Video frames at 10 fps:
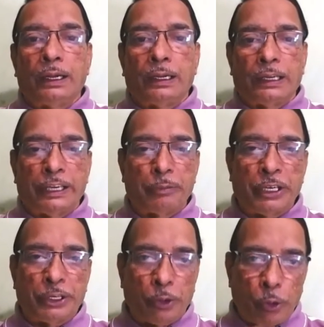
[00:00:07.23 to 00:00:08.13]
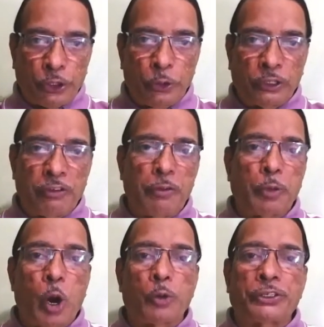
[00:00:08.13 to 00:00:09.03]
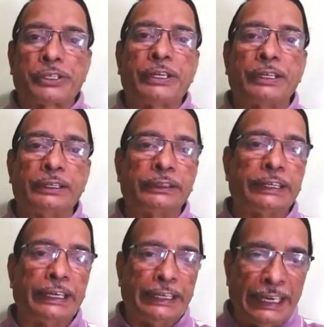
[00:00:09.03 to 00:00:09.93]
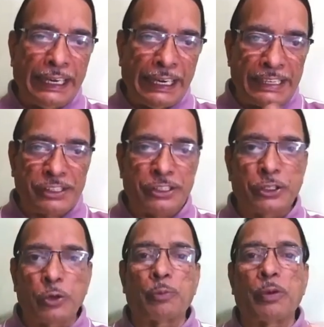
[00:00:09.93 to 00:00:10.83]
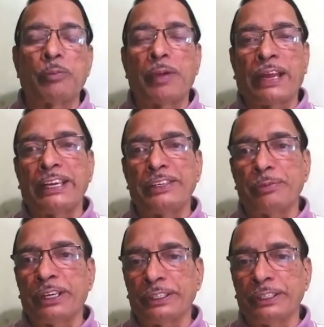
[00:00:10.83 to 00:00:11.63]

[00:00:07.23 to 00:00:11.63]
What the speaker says: let me talk to you now about the need and scope of management.